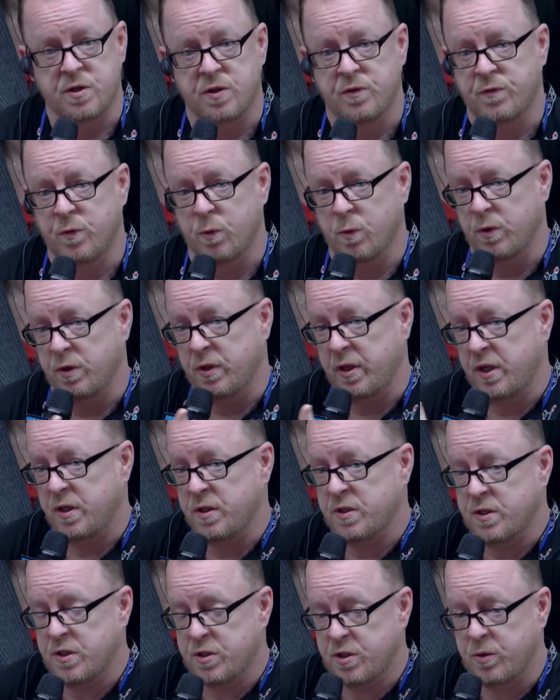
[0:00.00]
for the
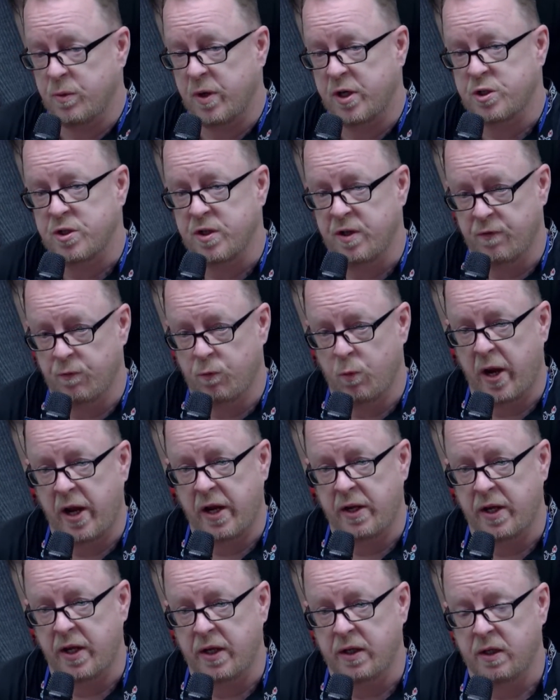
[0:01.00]
situation of
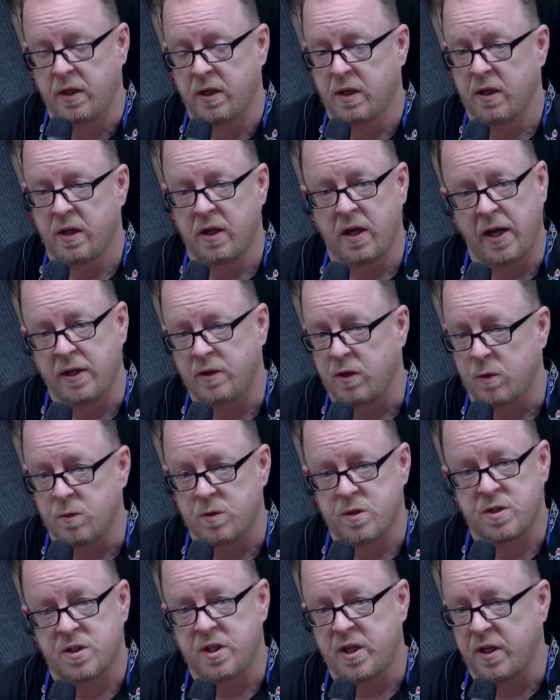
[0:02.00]
waiting. I don't
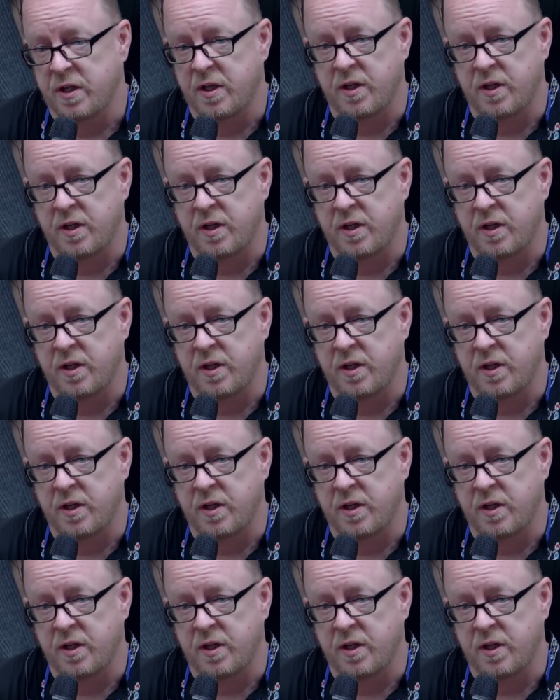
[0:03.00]
see it in